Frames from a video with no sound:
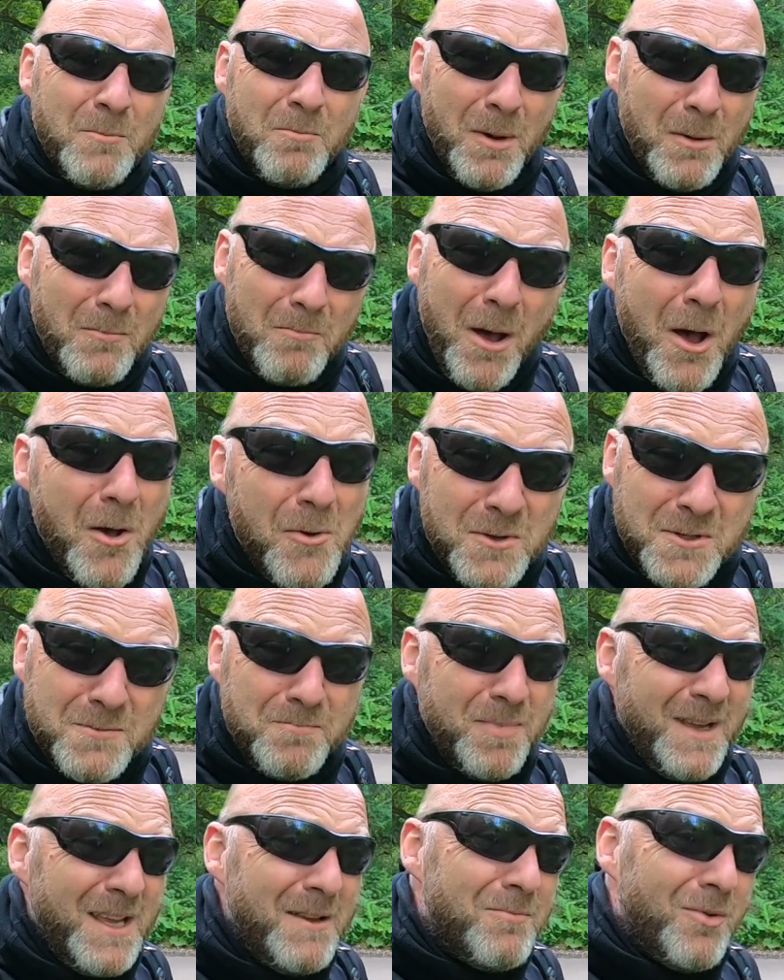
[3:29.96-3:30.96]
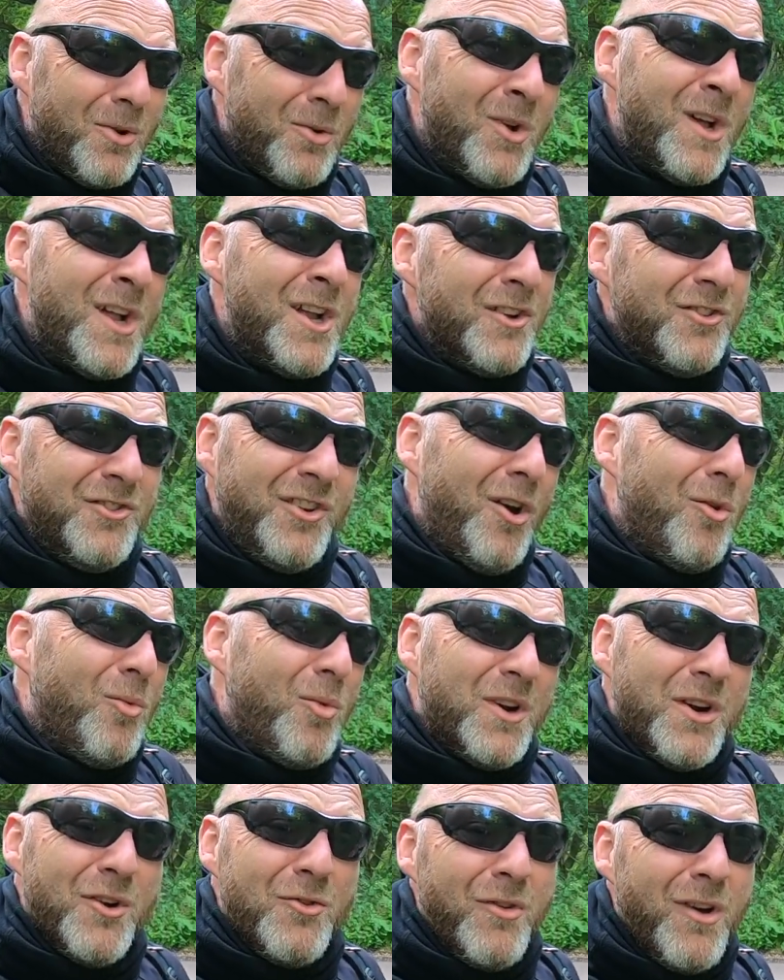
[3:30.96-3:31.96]
But most people don't
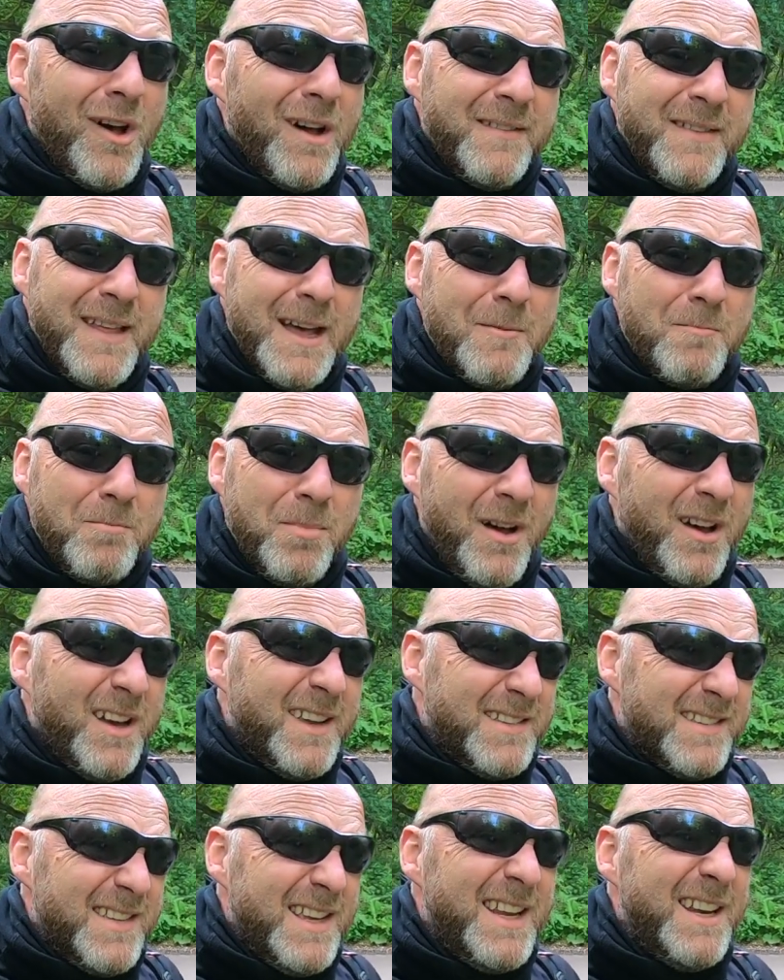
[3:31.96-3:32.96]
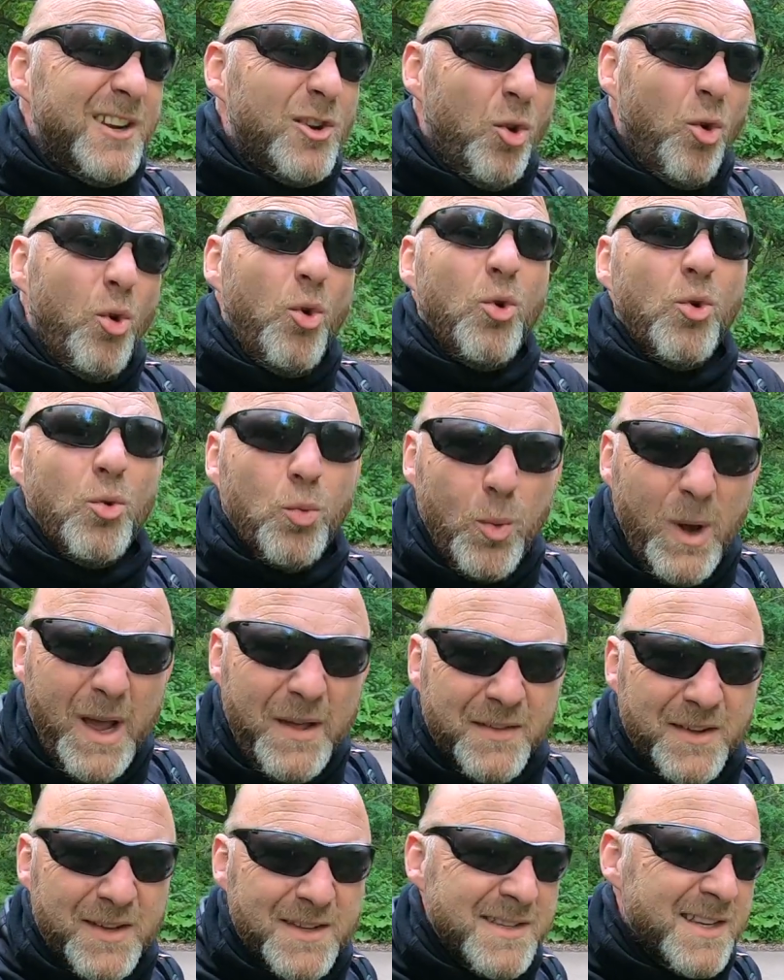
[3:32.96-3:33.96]
want to ride their bikes in all
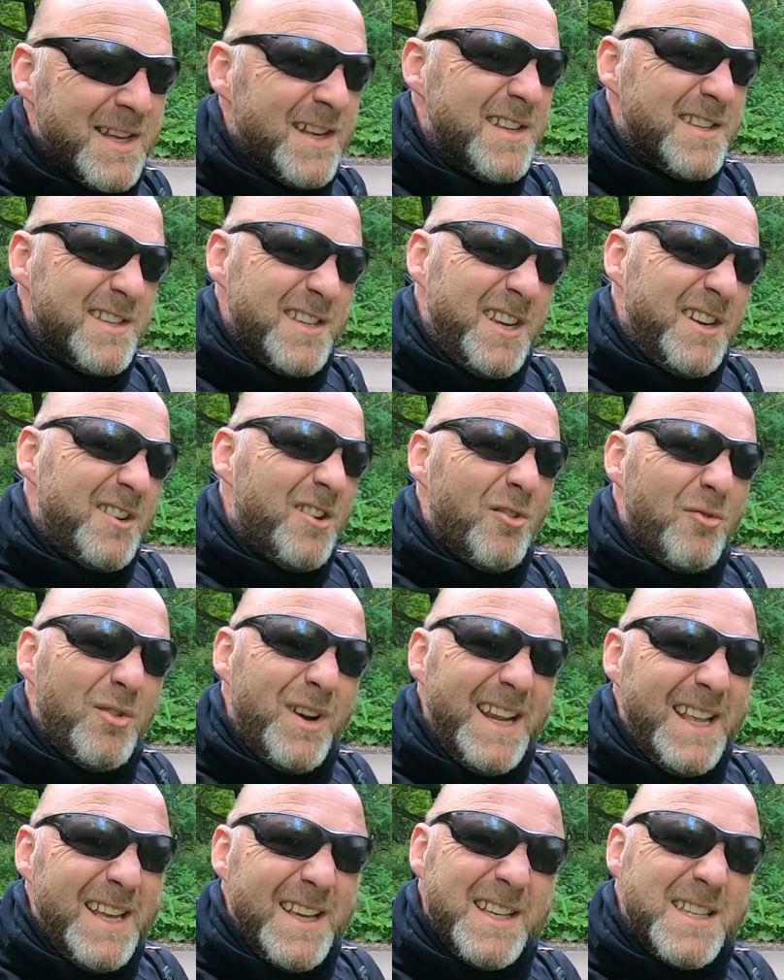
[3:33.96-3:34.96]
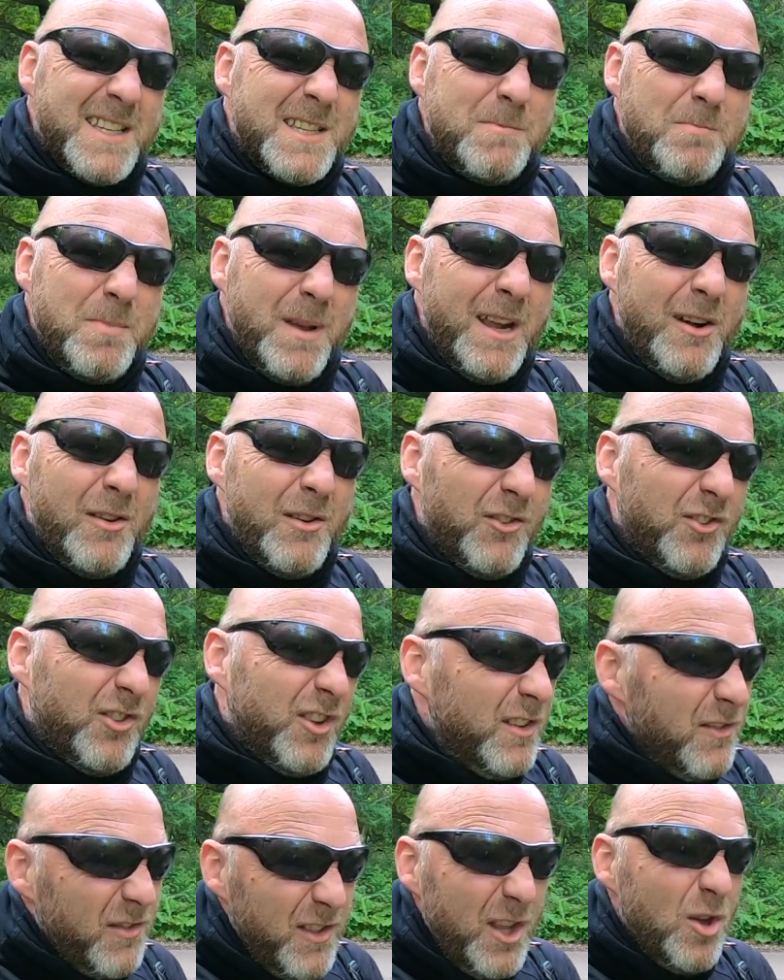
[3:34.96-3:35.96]
weathers, so you're not really
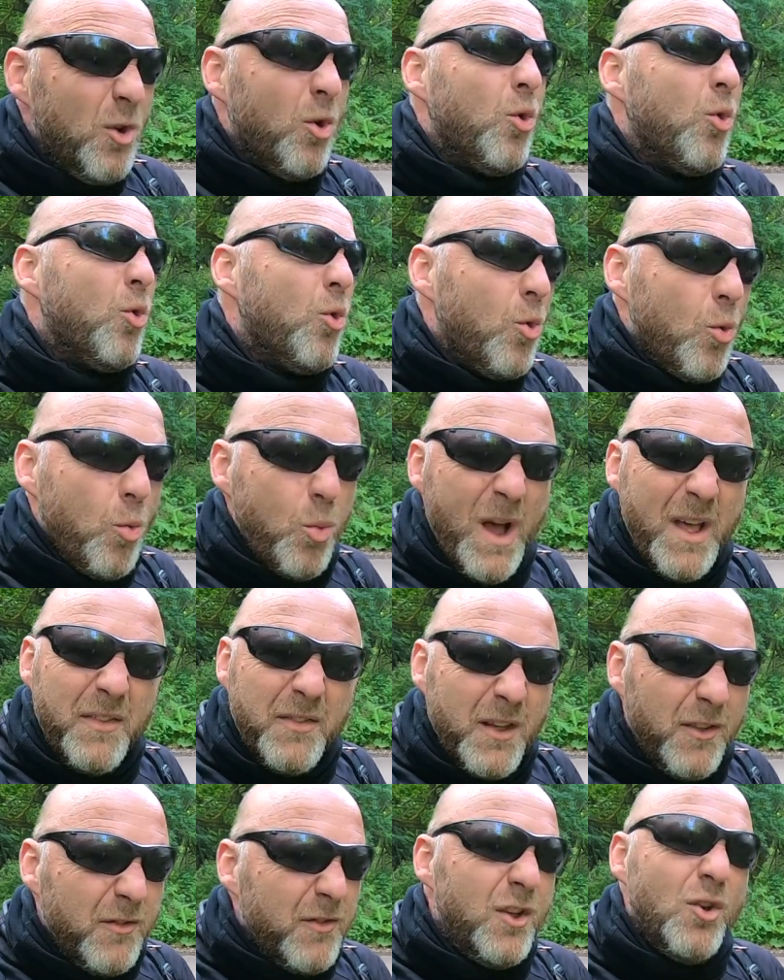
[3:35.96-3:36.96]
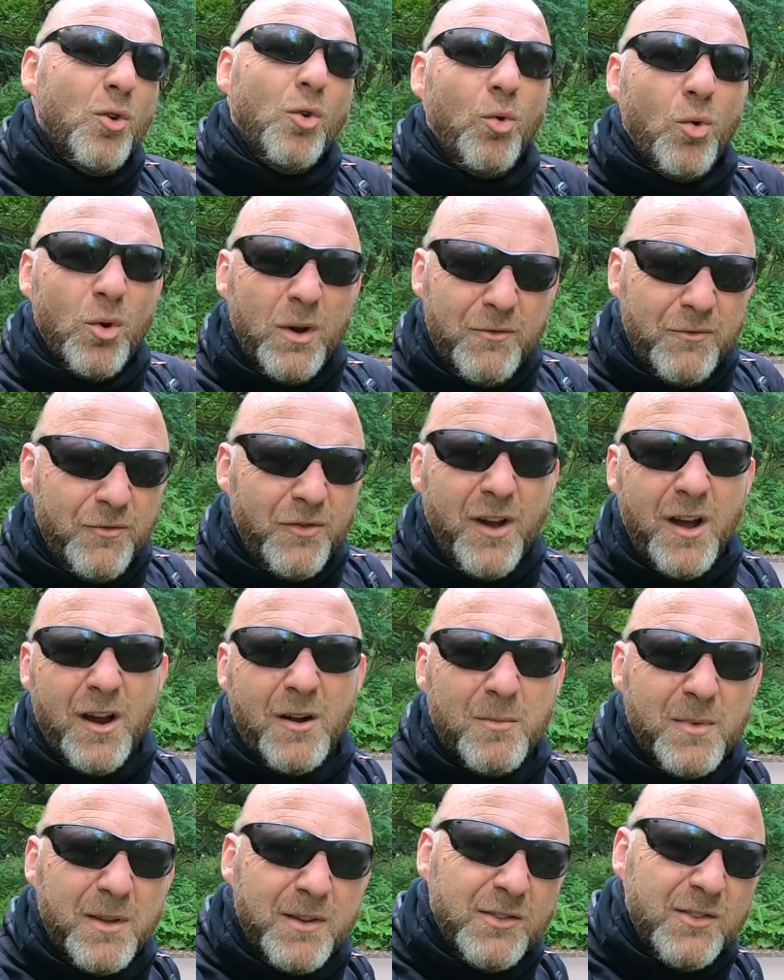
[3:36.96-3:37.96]
experiencing the all weather, the all
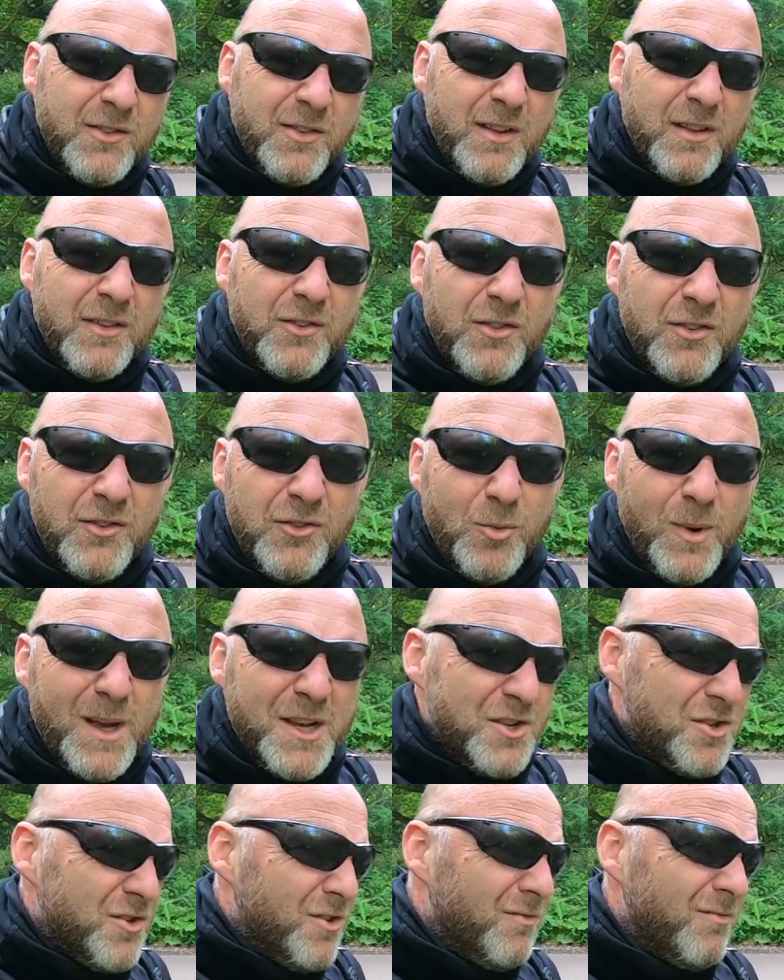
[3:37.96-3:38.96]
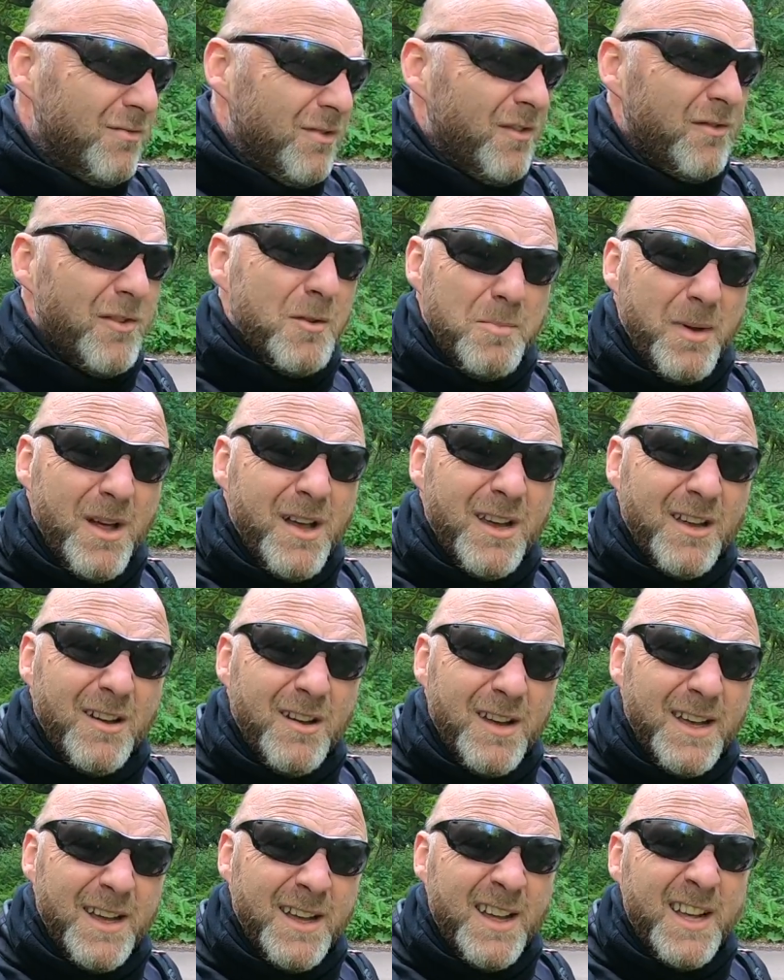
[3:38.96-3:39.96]
environment situation of a bike,
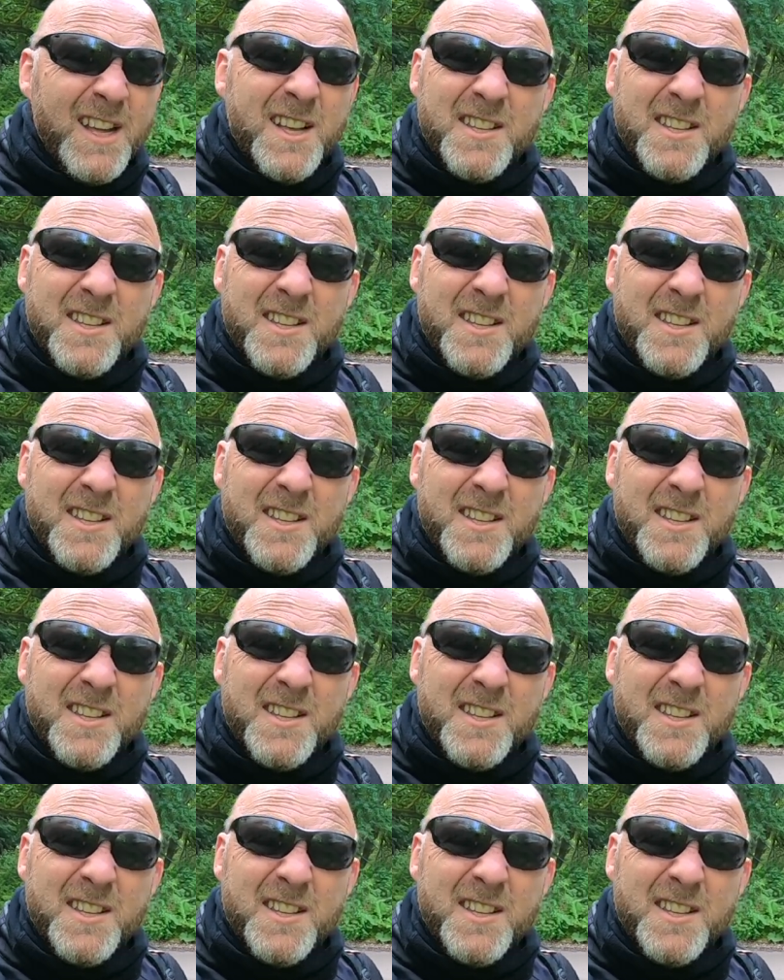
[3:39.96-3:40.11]
are you?